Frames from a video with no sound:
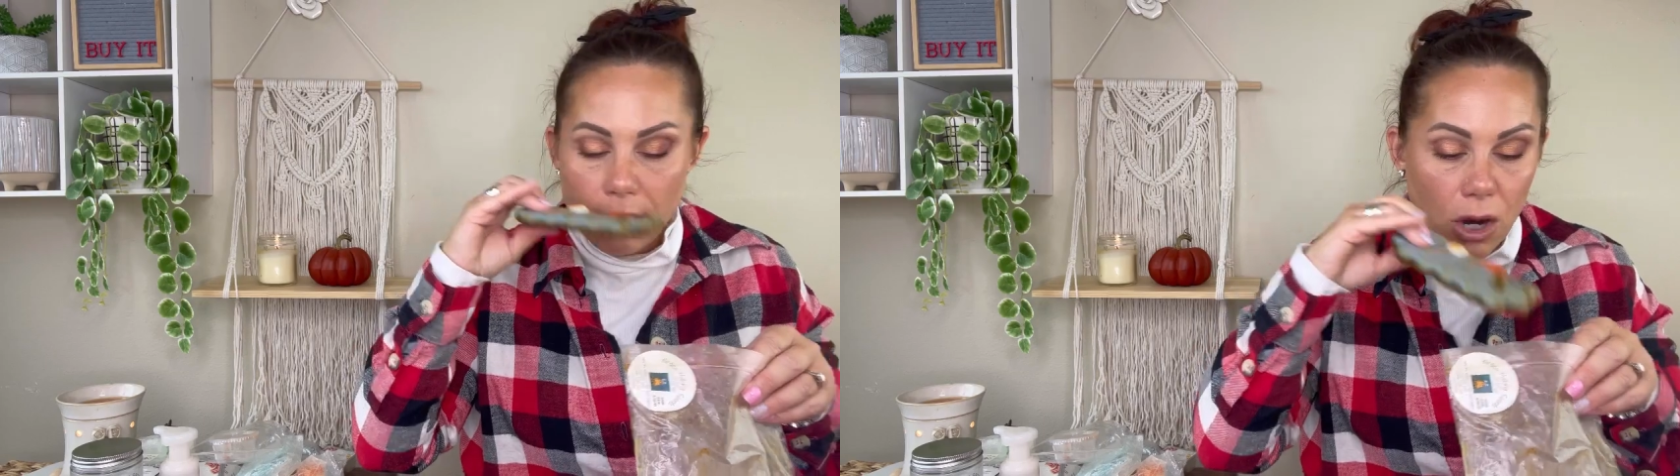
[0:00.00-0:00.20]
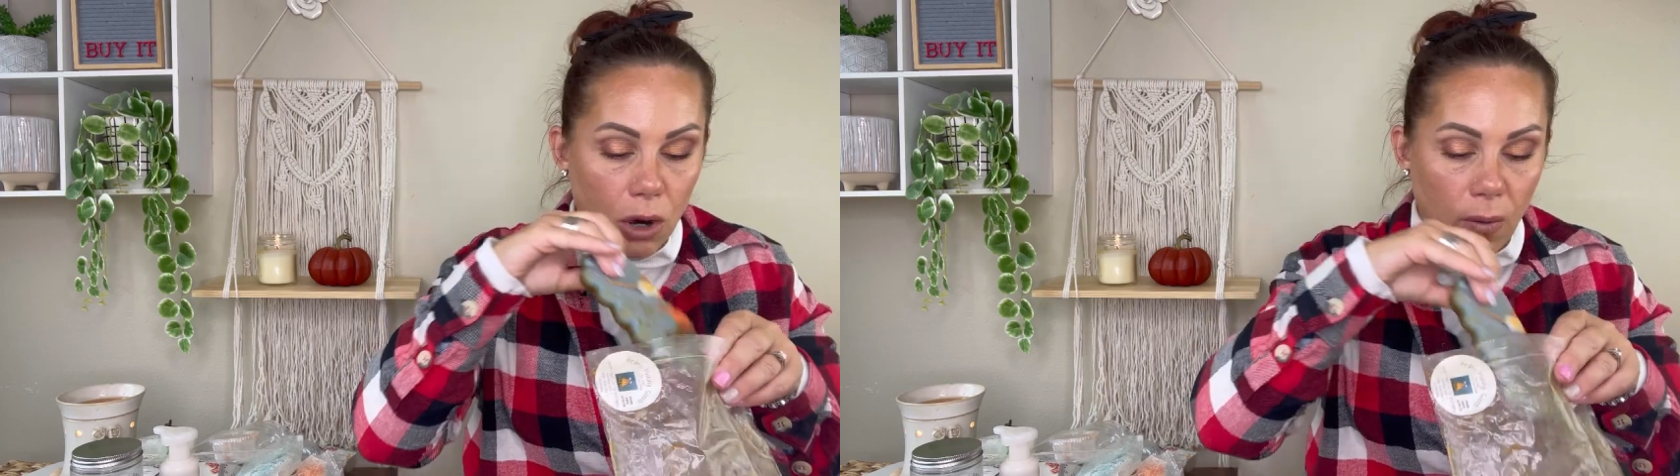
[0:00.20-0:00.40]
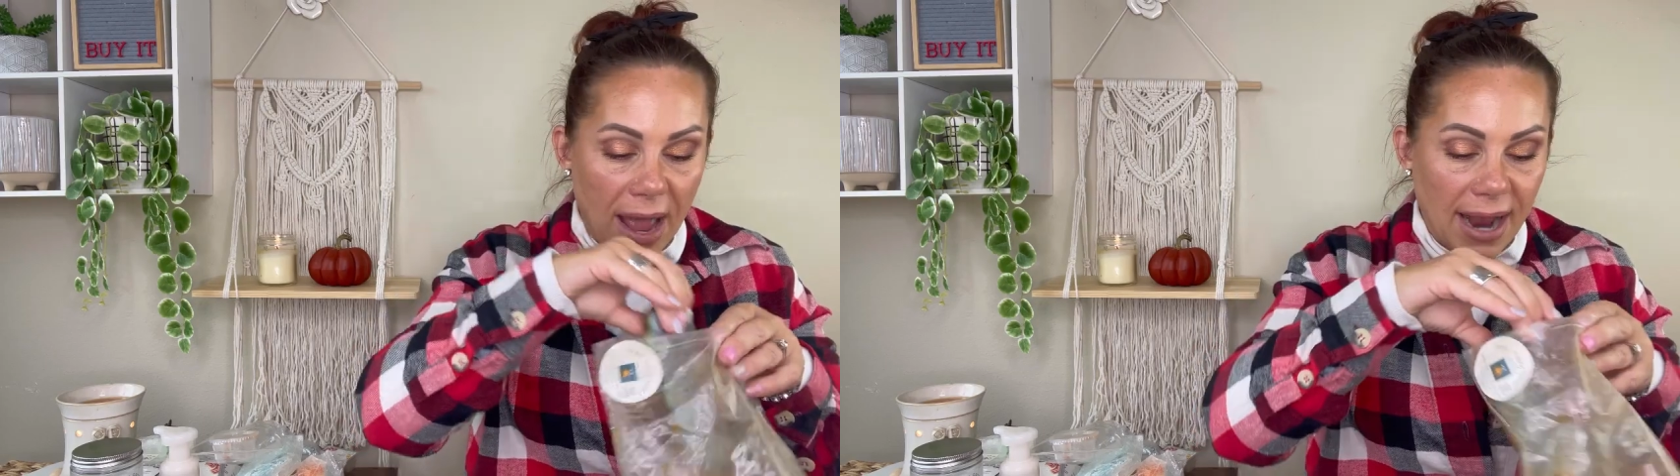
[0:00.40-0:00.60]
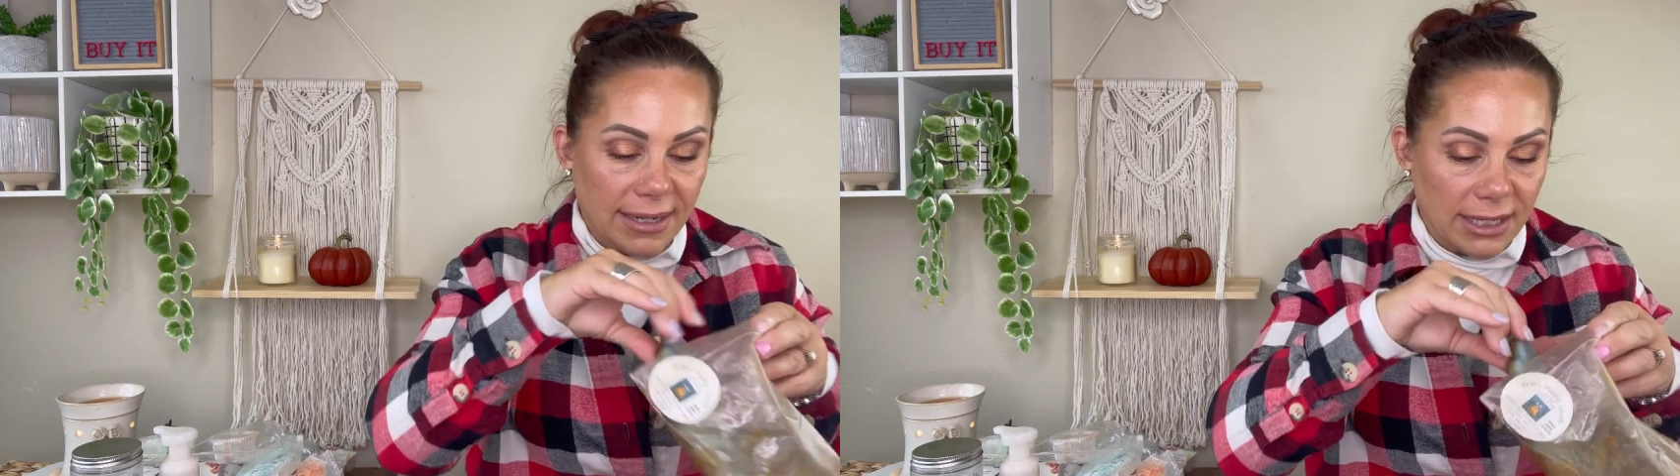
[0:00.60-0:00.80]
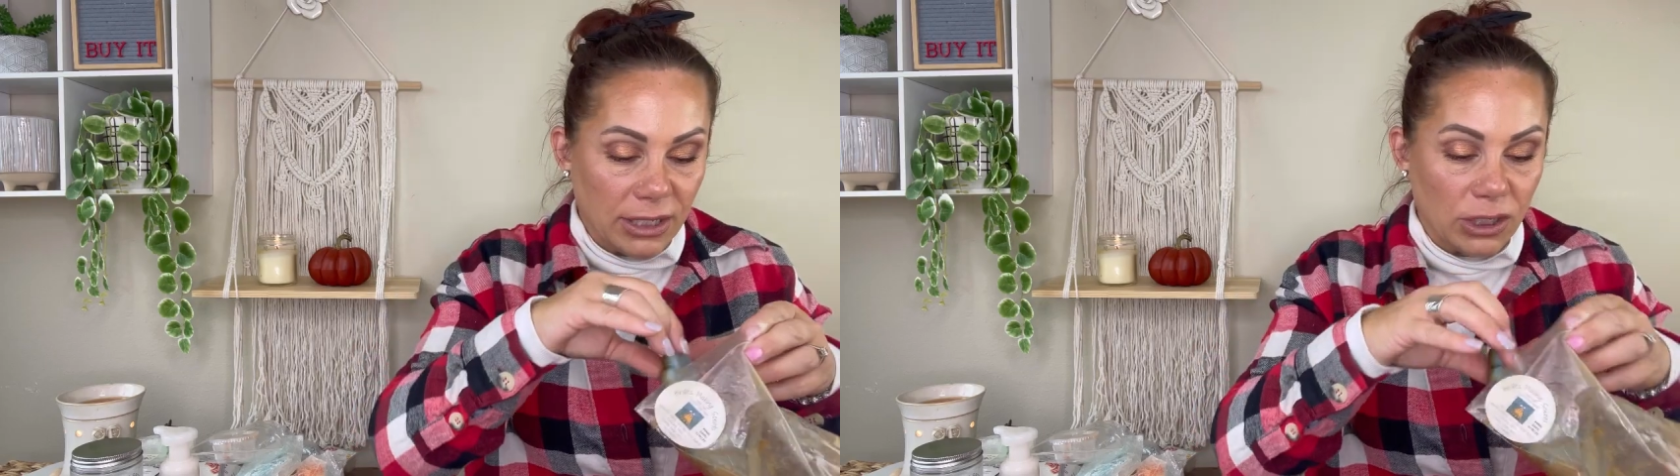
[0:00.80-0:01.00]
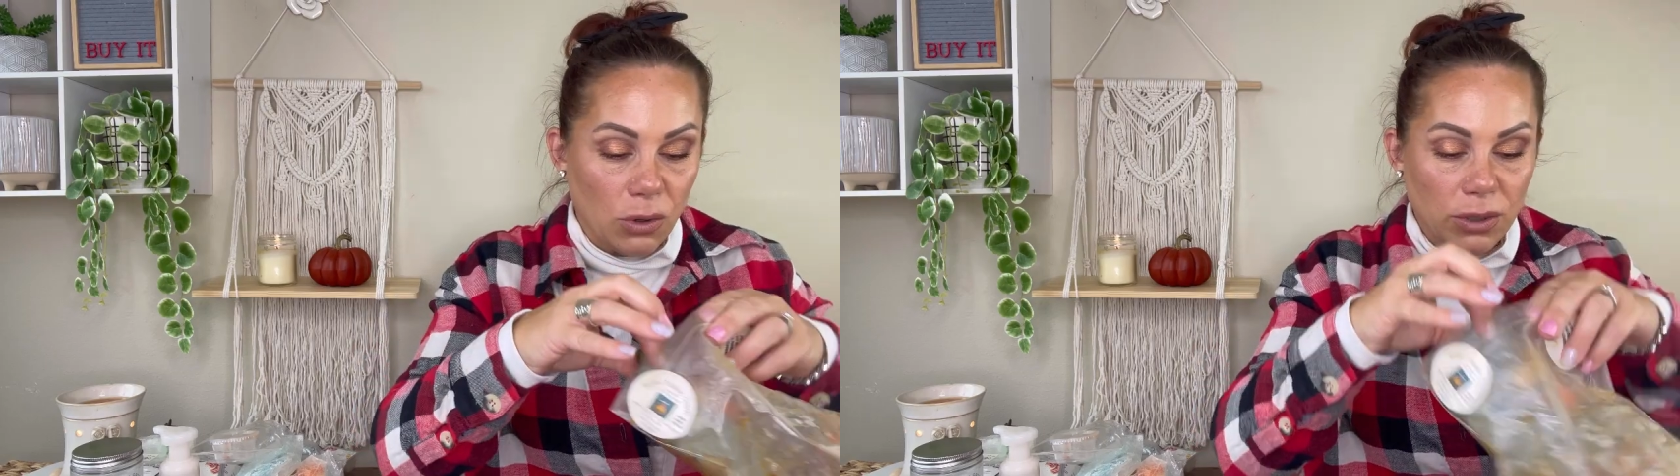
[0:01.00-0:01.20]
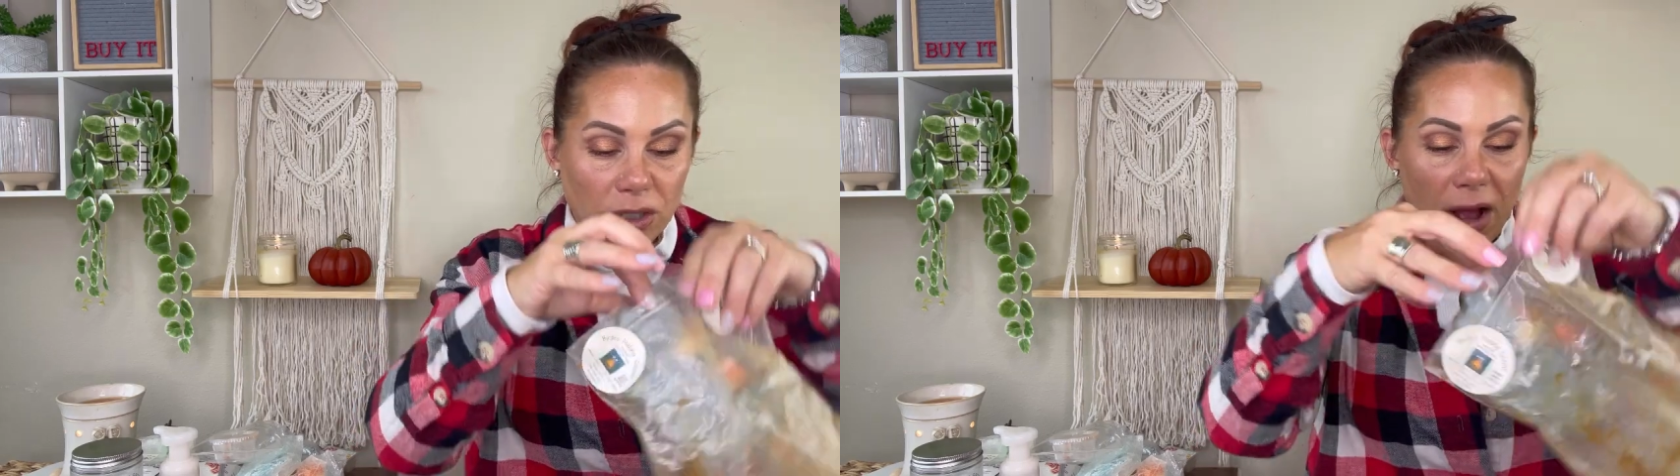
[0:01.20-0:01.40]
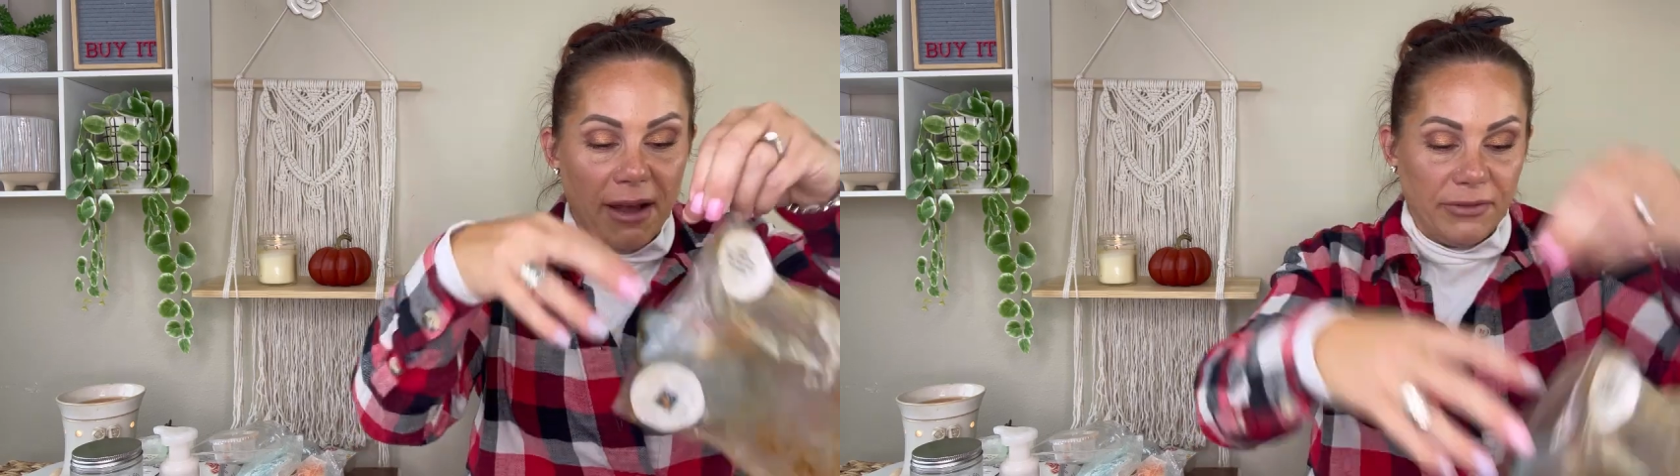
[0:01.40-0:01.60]
Her wax is so
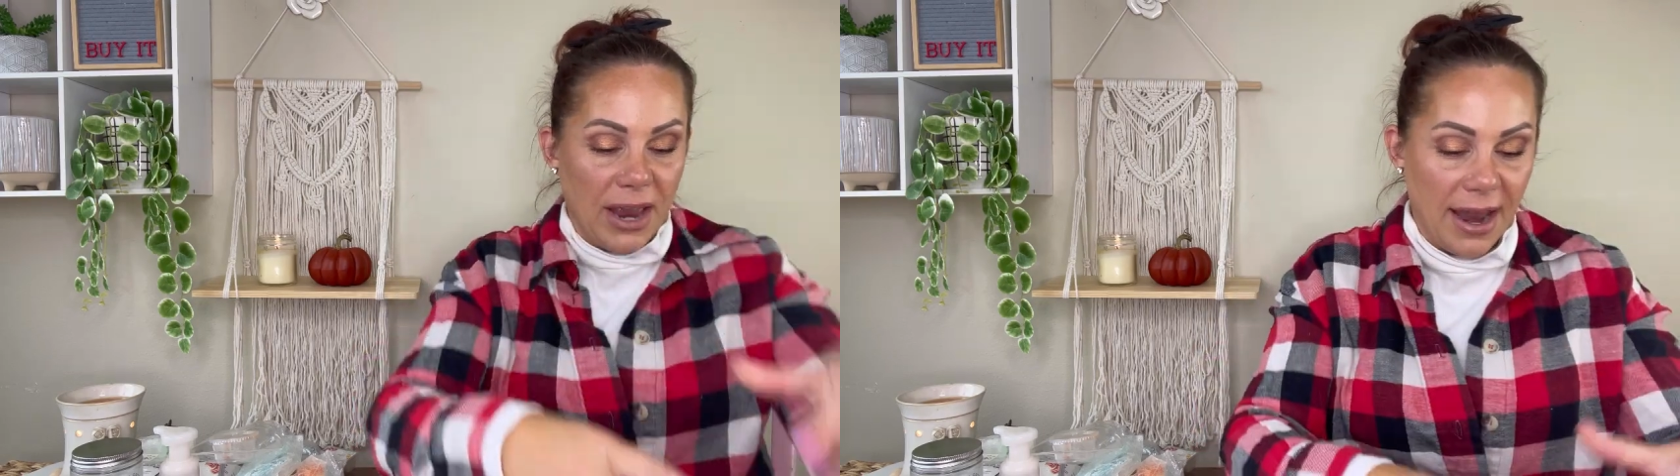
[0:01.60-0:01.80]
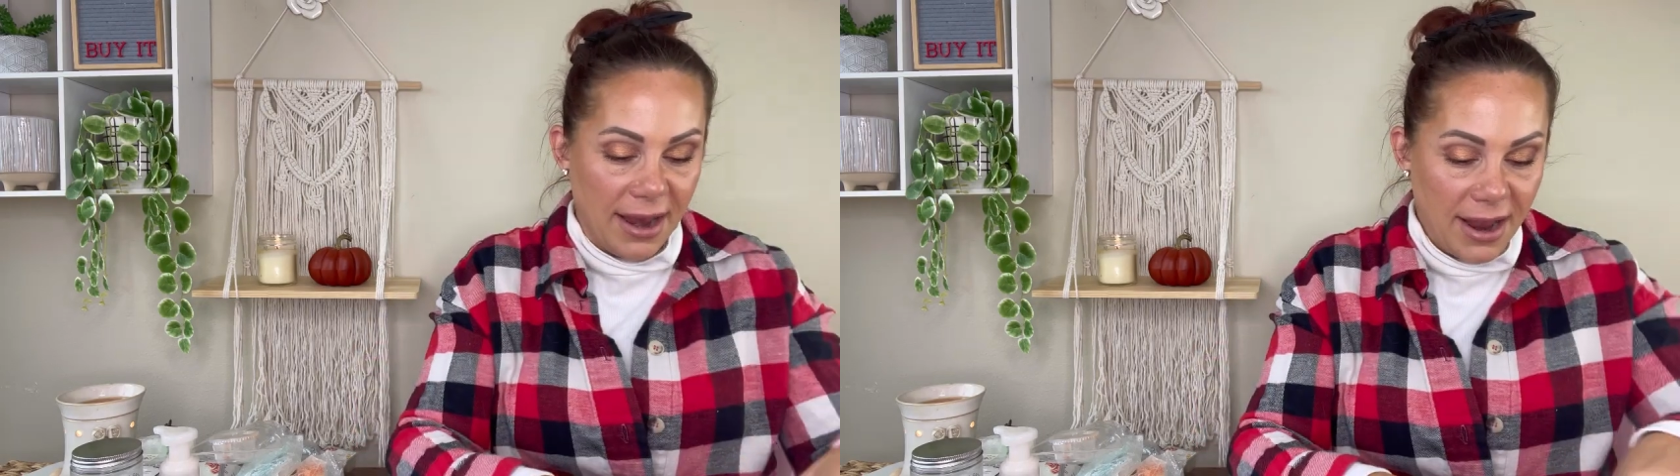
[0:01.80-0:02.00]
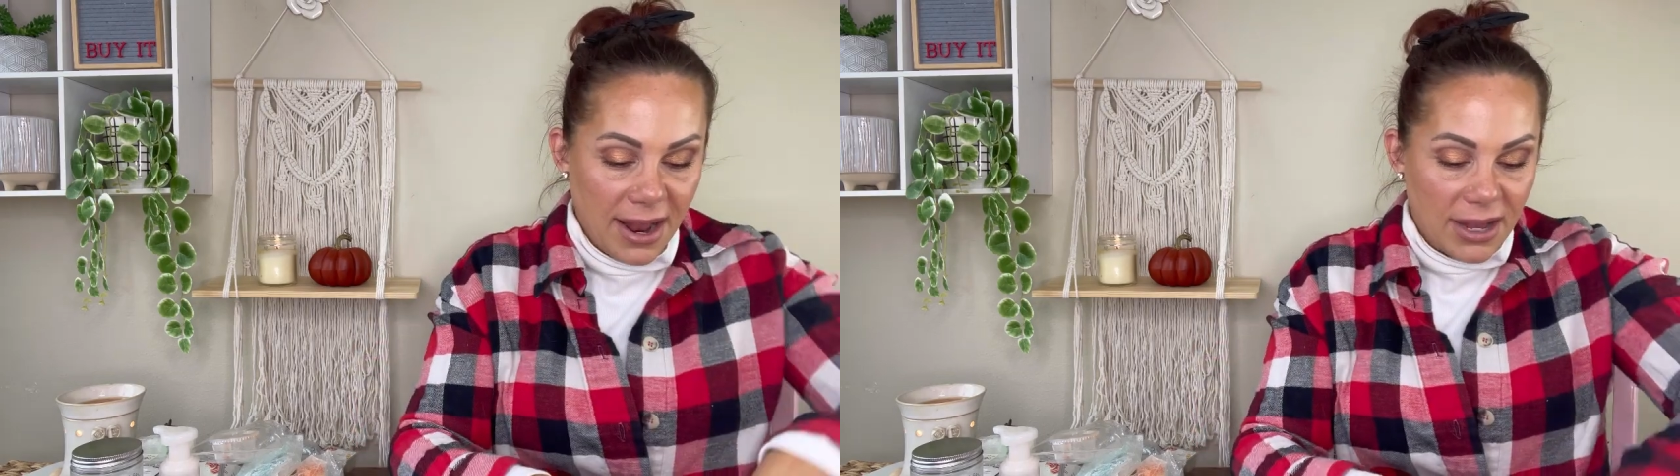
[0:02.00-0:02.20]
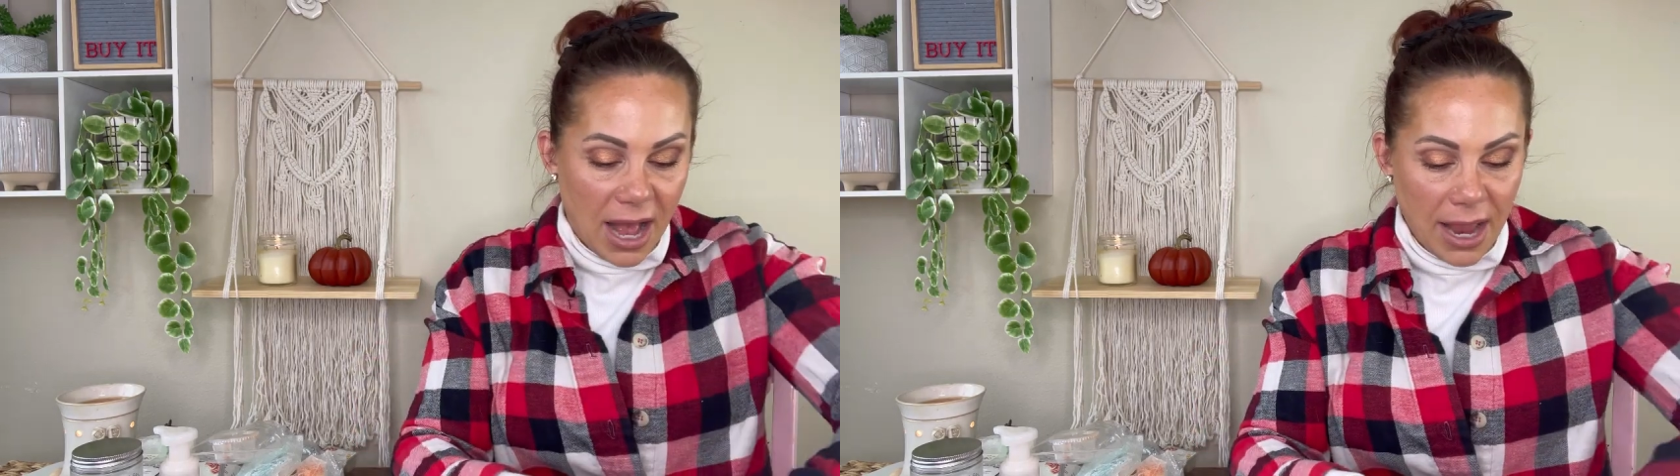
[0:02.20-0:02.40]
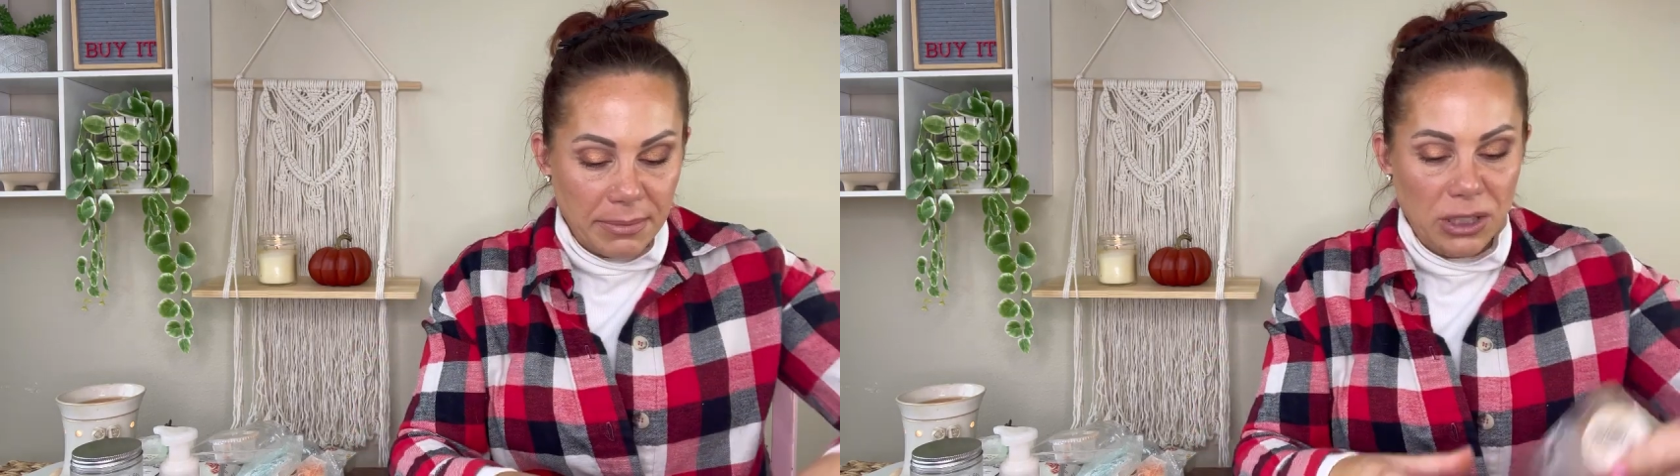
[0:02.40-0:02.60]
soft and I'm